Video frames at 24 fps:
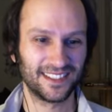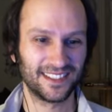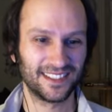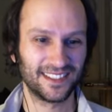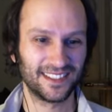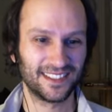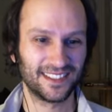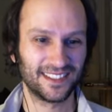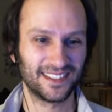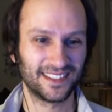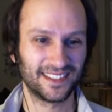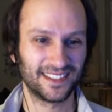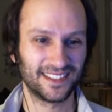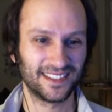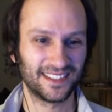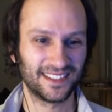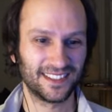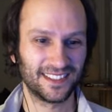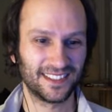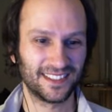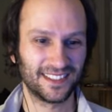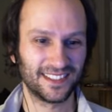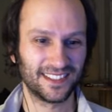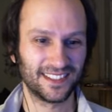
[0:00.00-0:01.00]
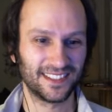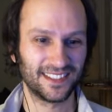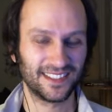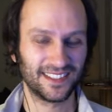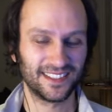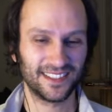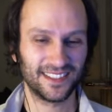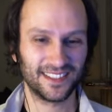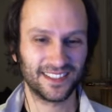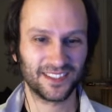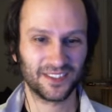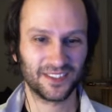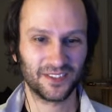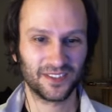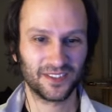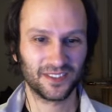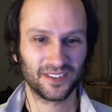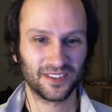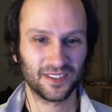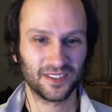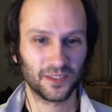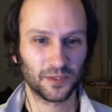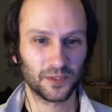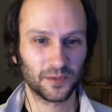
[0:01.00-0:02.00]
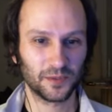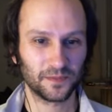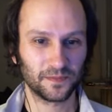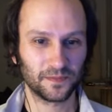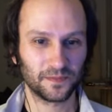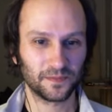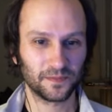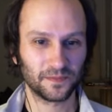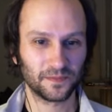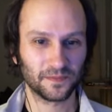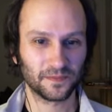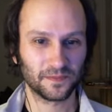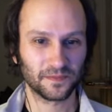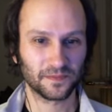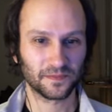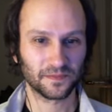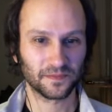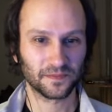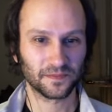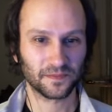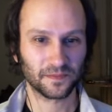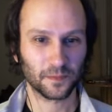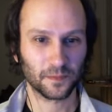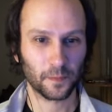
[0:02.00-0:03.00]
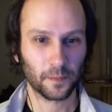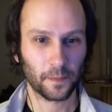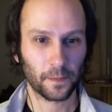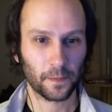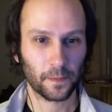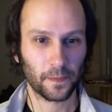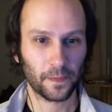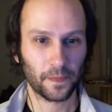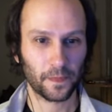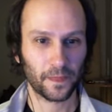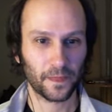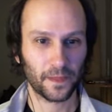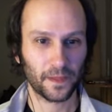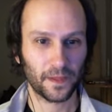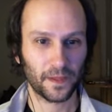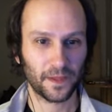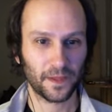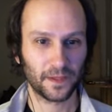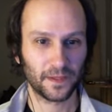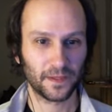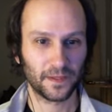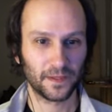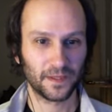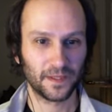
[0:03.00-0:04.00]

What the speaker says: (not speaking)